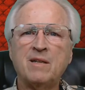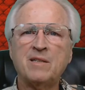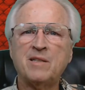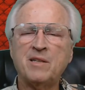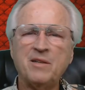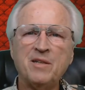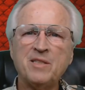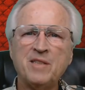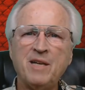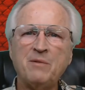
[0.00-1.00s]
Do you
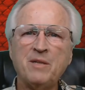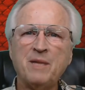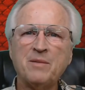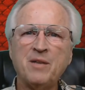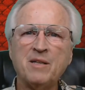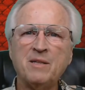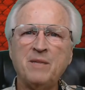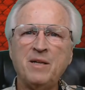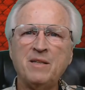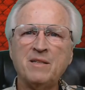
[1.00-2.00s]
understand what I'm talking
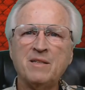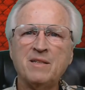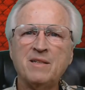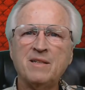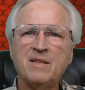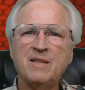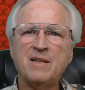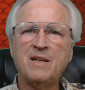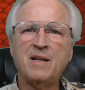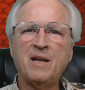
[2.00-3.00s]
about?
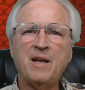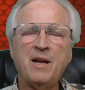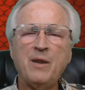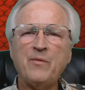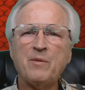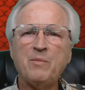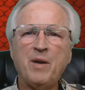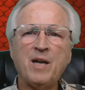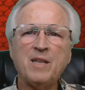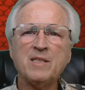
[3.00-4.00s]

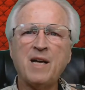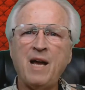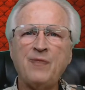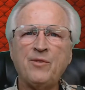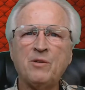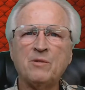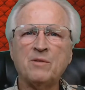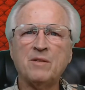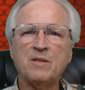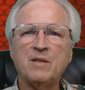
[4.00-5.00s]
Everybody's iPhone,
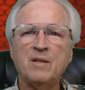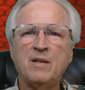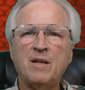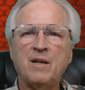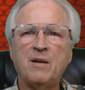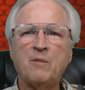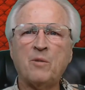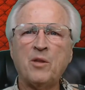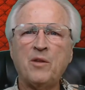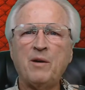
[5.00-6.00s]

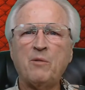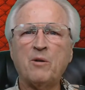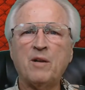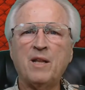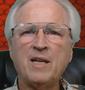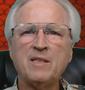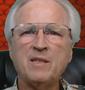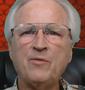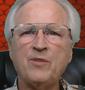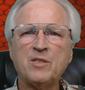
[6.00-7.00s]
whether they were an elected
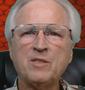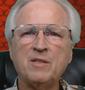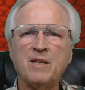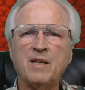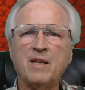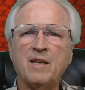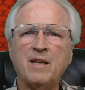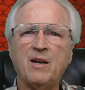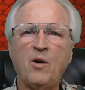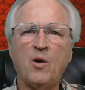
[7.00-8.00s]
official
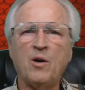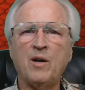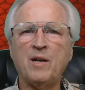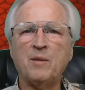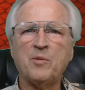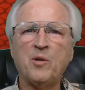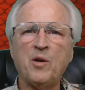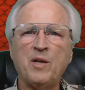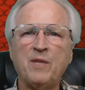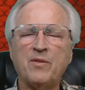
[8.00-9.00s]
or an
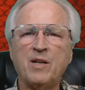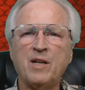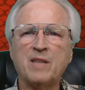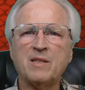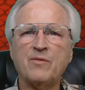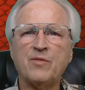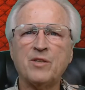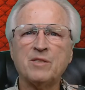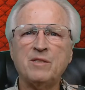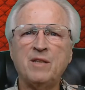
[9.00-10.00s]
employee of an elected
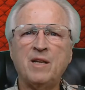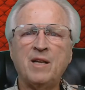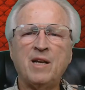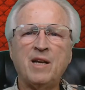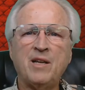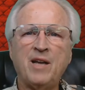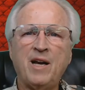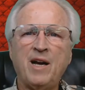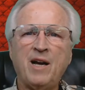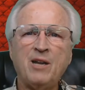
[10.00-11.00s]
official in the
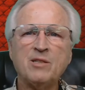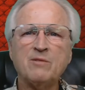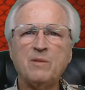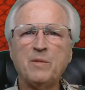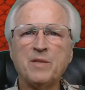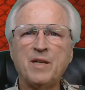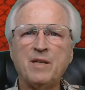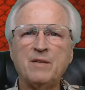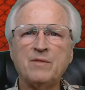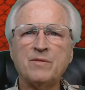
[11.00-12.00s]
House of
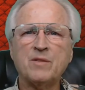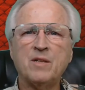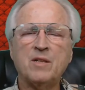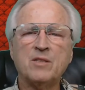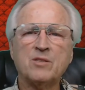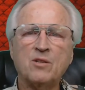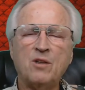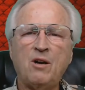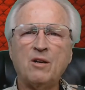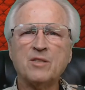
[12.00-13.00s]
Representatives, so
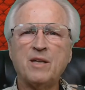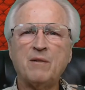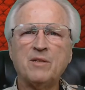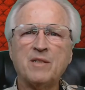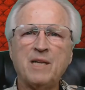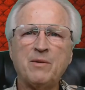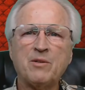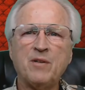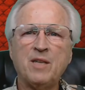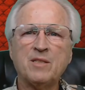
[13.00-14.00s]
long as they were
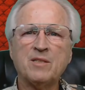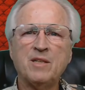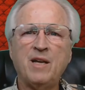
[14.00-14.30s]
Democrats,